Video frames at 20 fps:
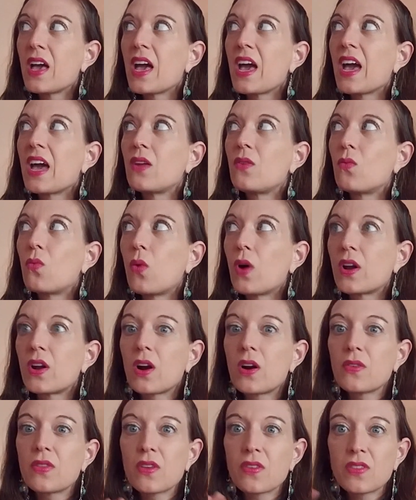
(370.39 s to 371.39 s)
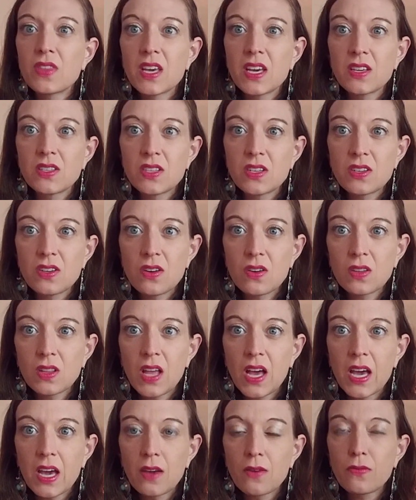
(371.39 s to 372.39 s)
and what are the things in your
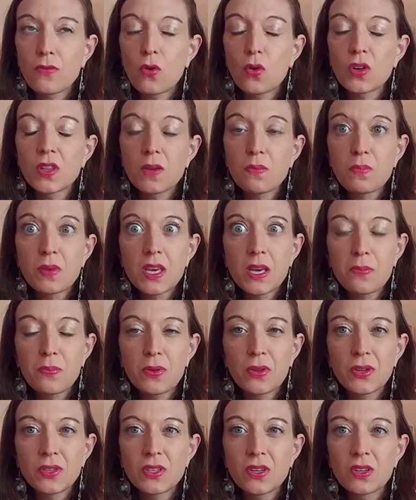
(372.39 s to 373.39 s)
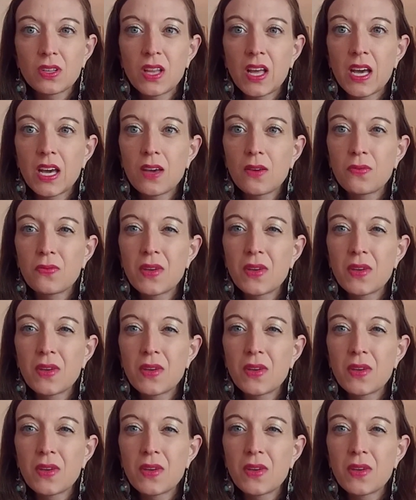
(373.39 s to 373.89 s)
life or the people in your life